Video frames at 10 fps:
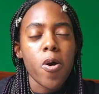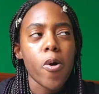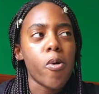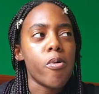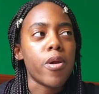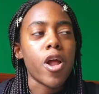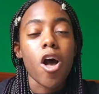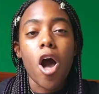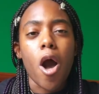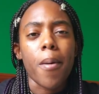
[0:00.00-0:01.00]
or
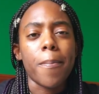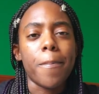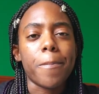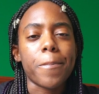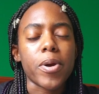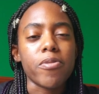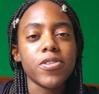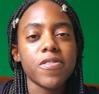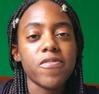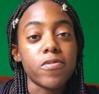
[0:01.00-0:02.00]
a burnt
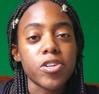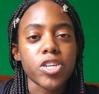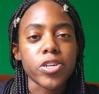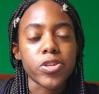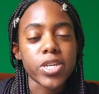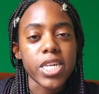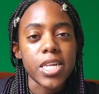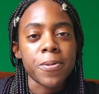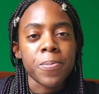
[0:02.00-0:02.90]
fortune cookie